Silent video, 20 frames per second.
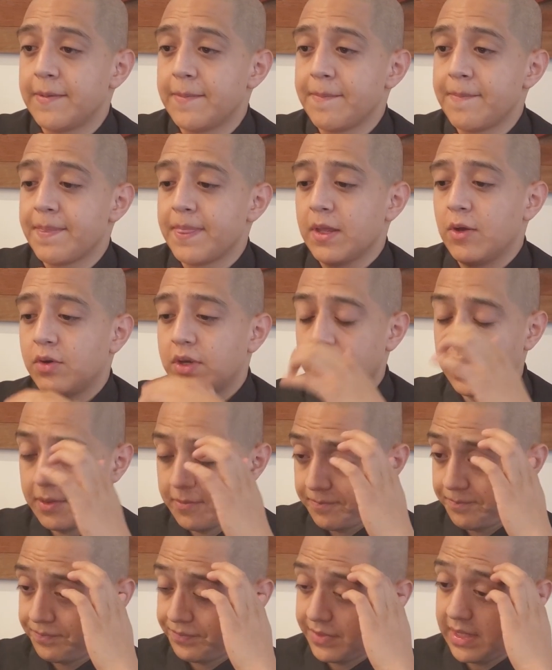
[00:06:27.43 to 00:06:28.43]
Okay,
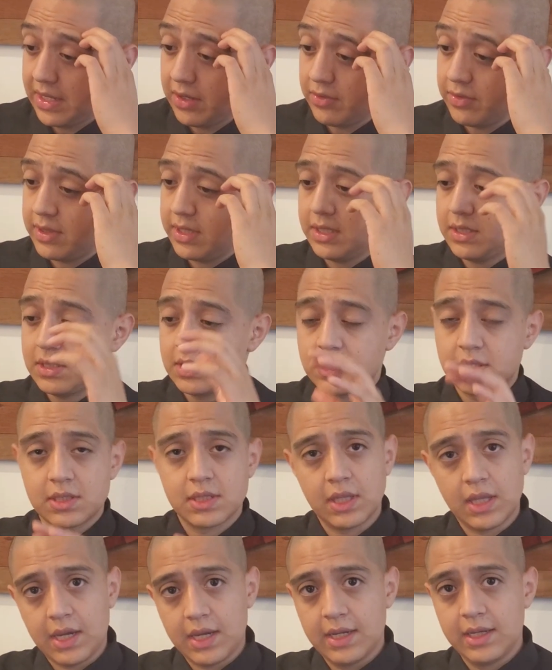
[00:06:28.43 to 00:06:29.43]
now this
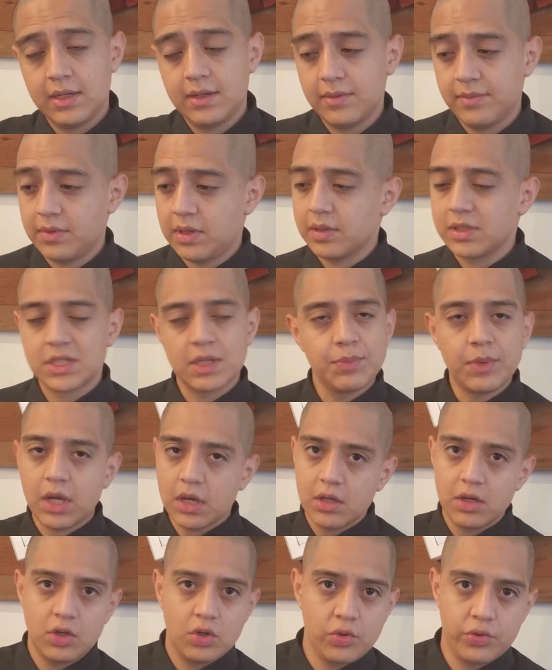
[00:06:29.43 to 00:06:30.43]
slide, because I'm not
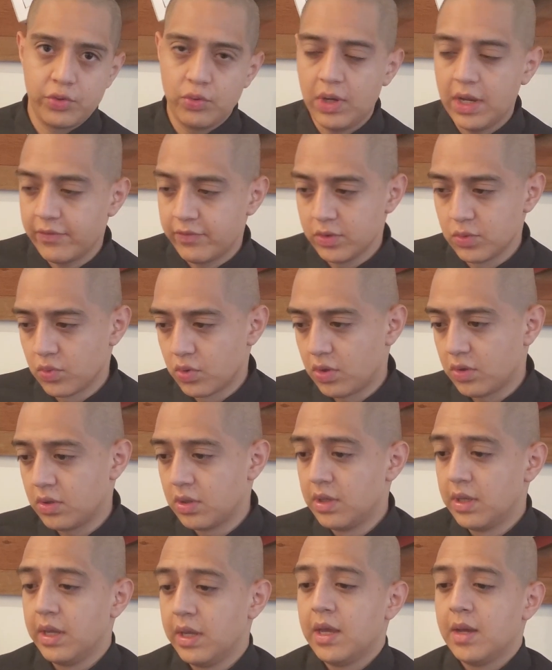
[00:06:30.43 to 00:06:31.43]
going to go through every role,
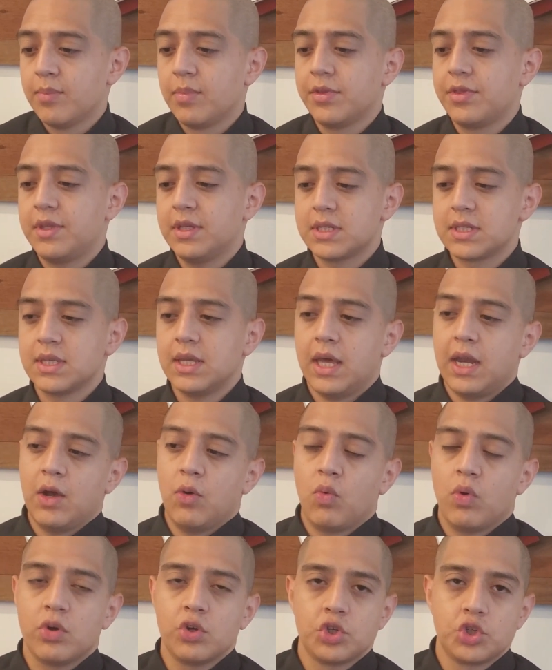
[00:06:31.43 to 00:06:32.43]
but this slide I
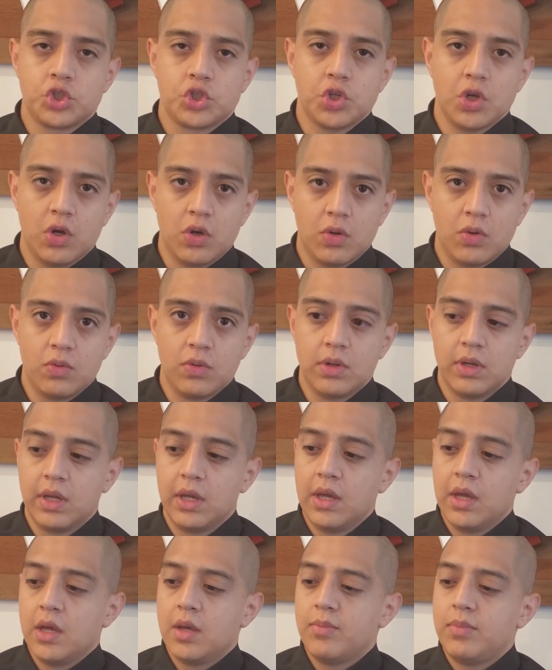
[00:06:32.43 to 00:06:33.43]
want to show
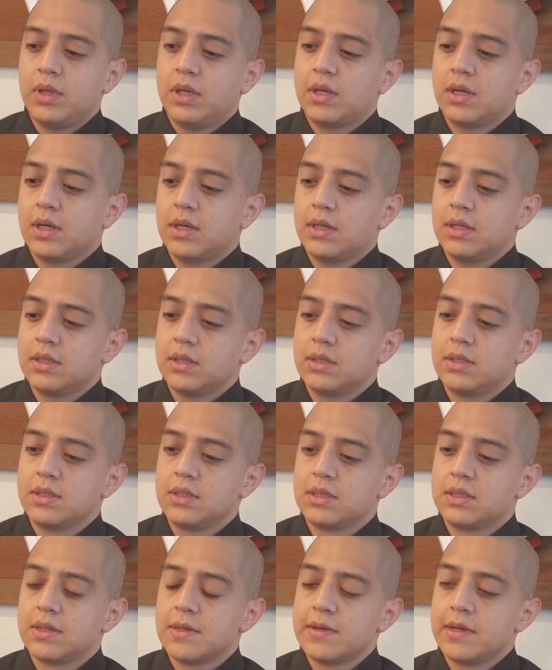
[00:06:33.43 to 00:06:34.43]

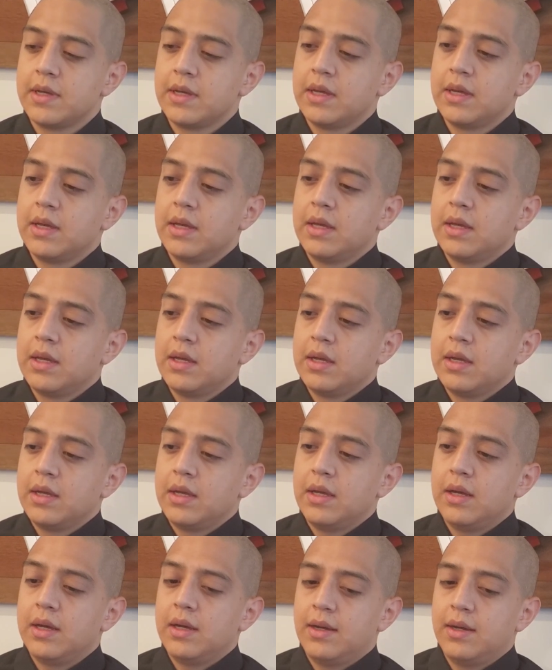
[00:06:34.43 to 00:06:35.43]
because
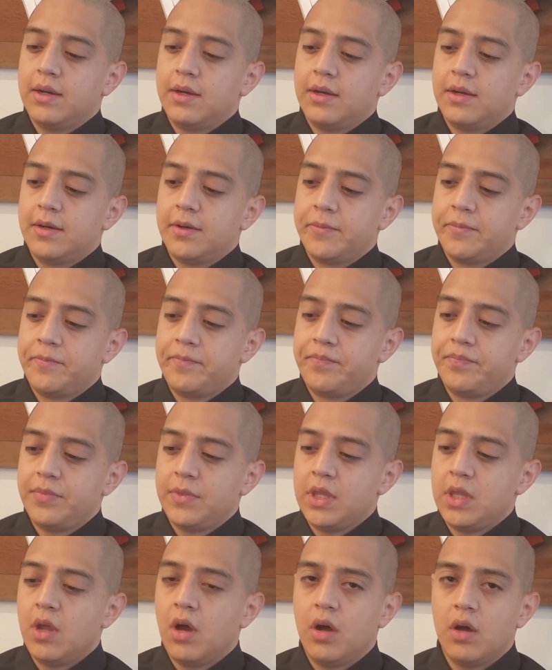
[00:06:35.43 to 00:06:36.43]

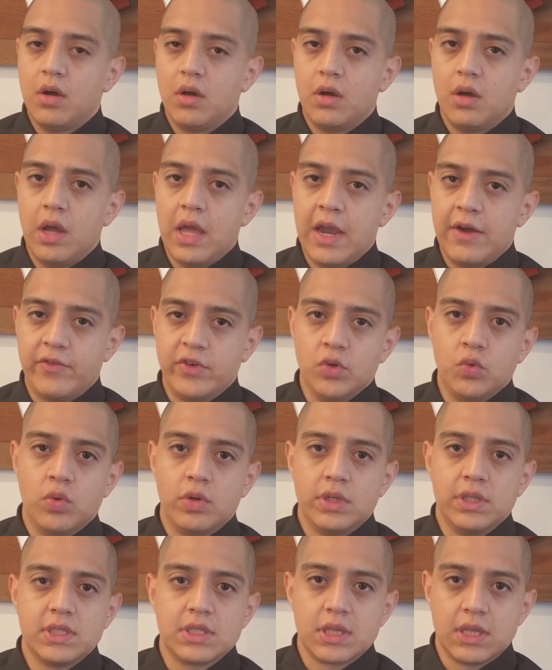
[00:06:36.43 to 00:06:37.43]
not everyone
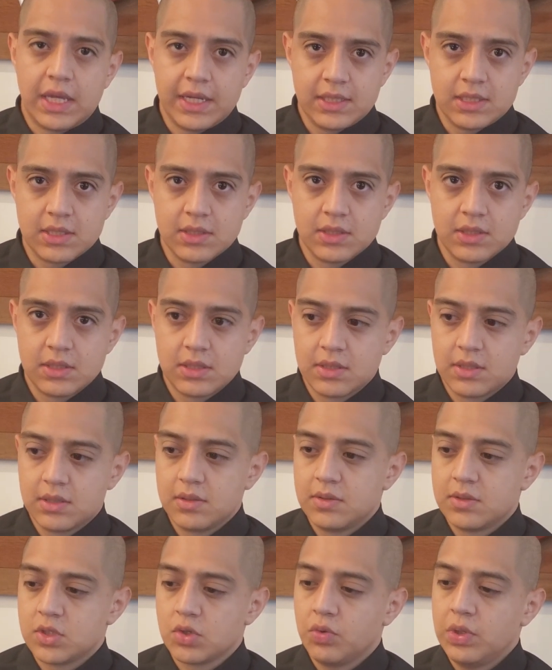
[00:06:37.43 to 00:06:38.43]
is licensed.
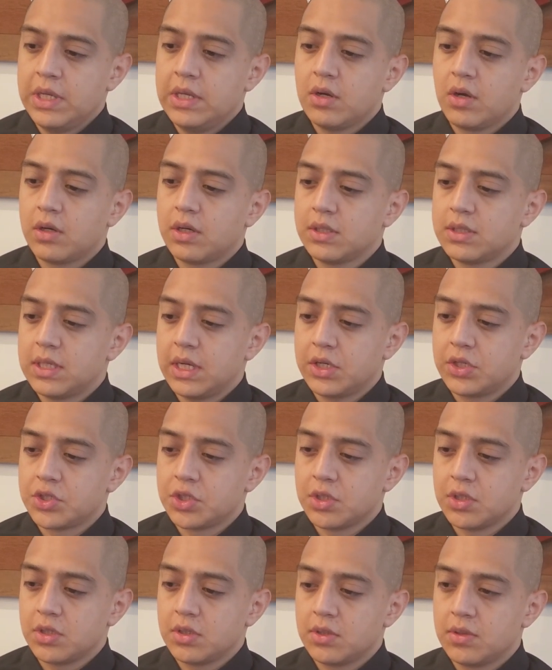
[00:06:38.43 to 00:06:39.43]
So in
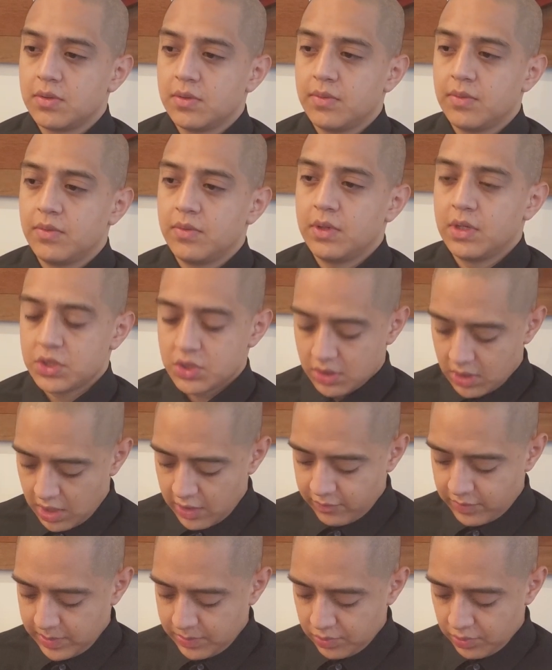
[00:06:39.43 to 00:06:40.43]
architecture, there's a lot of
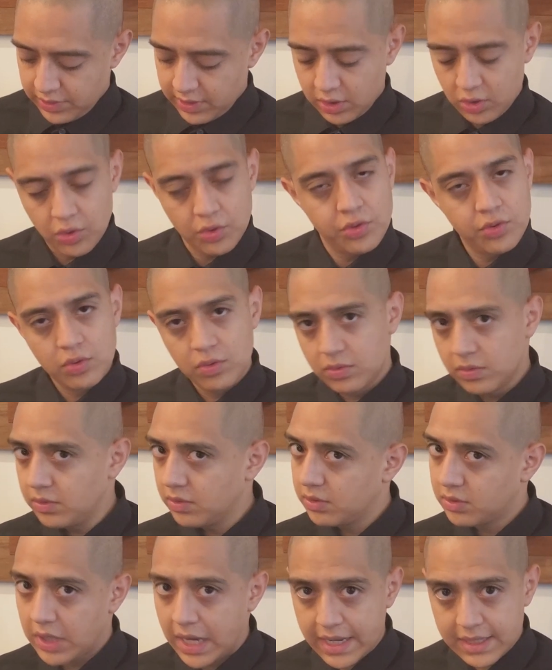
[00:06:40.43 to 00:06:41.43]
people that go through
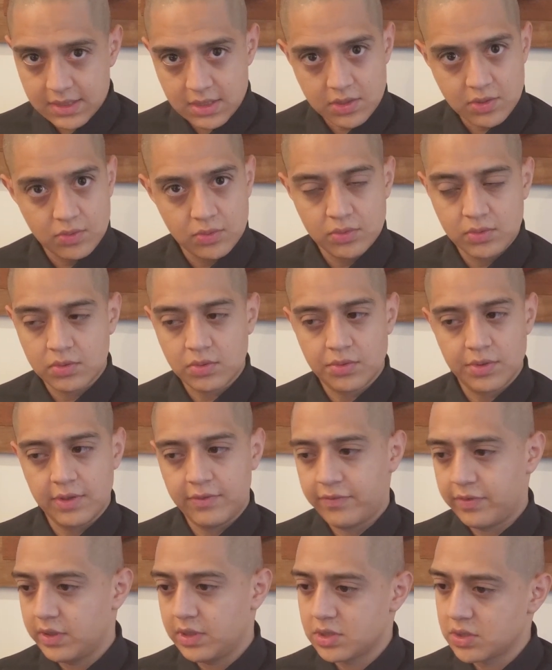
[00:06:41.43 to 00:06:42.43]
grad school, they
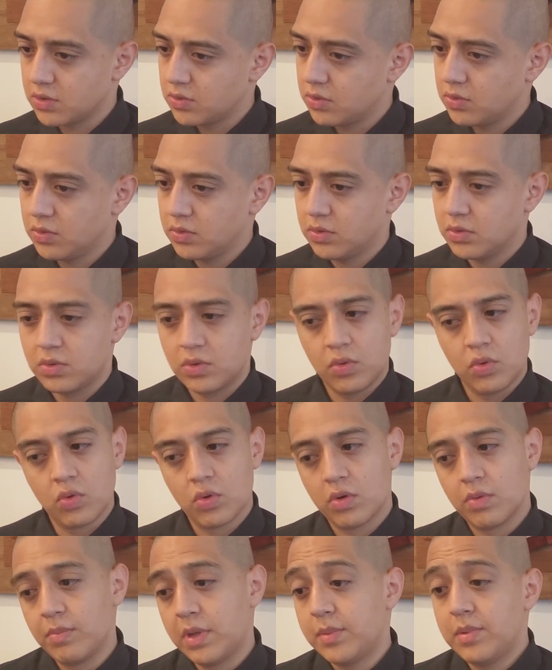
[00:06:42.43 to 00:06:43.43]
finish school, or
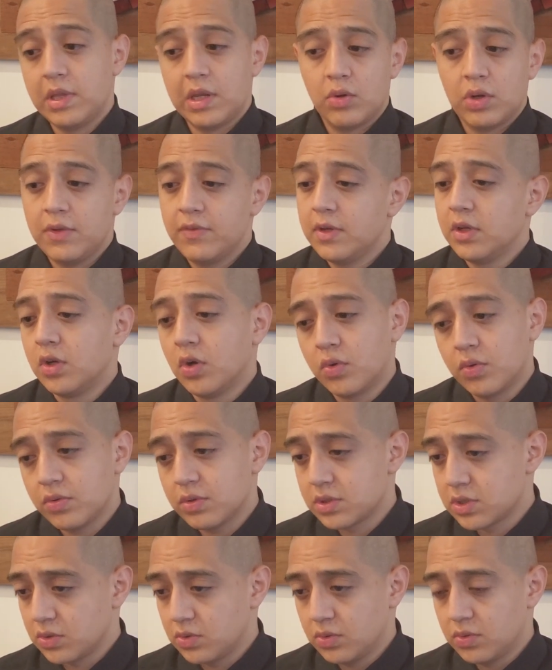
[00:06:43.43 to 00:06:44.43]
maybe they don't even go to
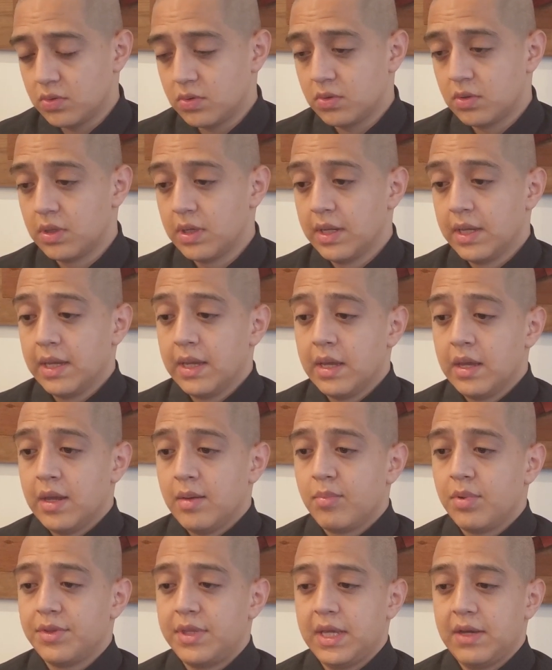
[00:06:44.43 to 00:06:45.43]
school,
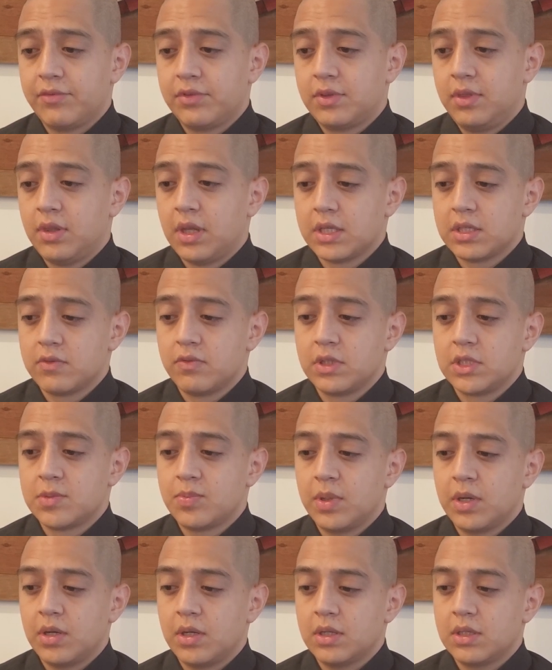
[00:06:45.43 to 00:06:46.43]
but they have lots of
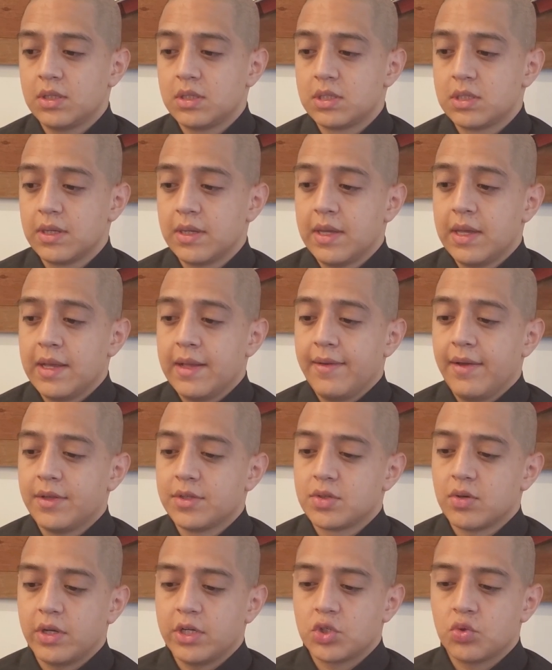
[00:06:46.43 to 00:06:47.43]
experience. And
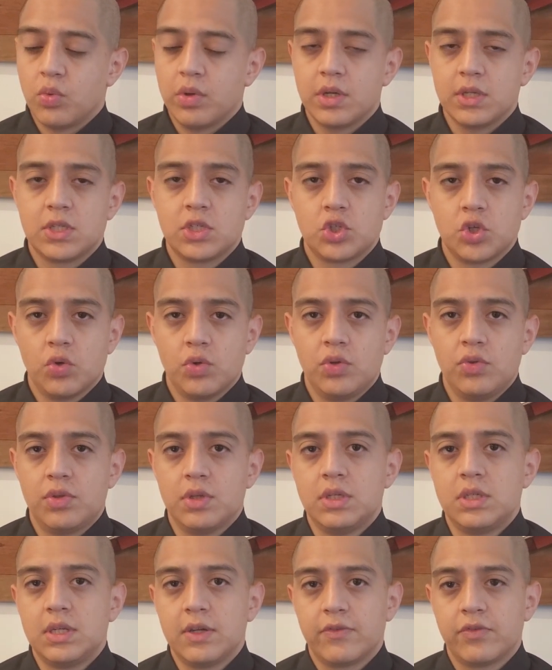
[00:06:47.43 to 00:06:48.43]
so I just want to show you the
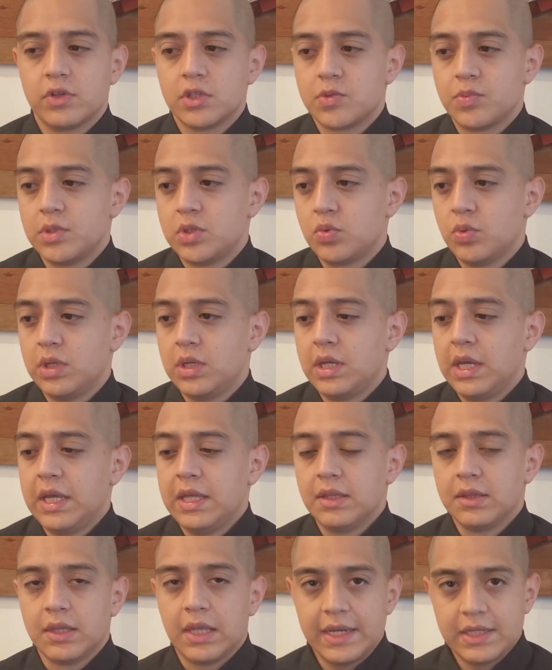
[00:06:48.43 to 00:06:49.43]
difference between a
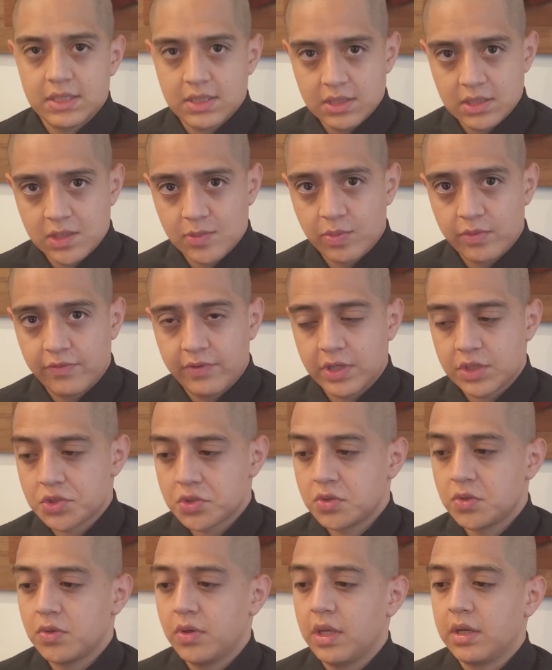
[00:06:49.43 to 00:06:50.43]
licensed
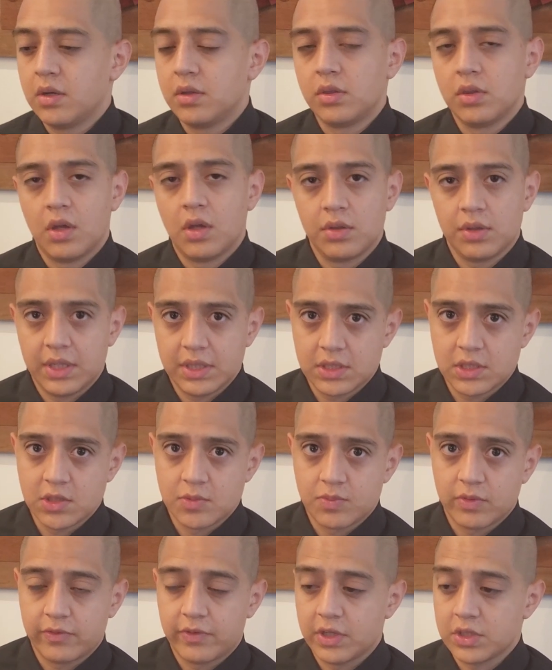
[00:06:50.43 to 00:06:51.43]
professional and a non-licensed
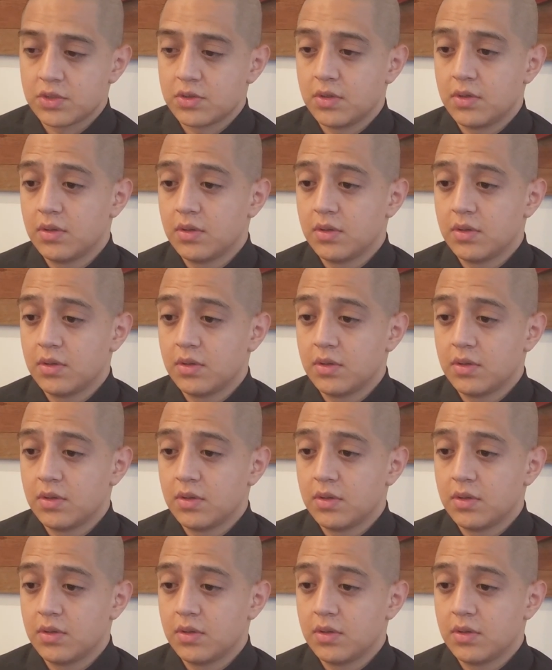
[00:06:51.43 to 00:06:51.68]
professional.